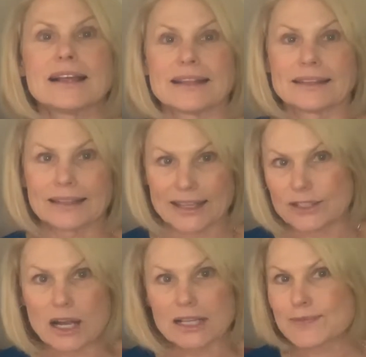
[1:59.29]
Lay the
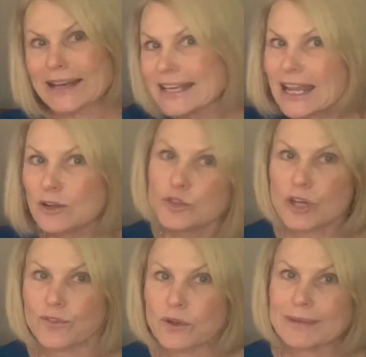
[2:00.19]
dots back down,
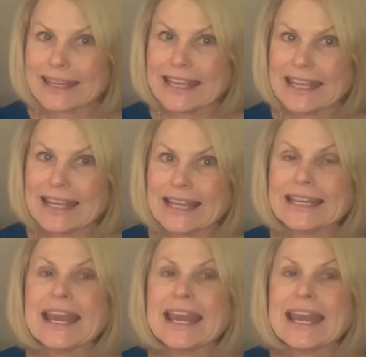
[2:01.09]
shuffle them again,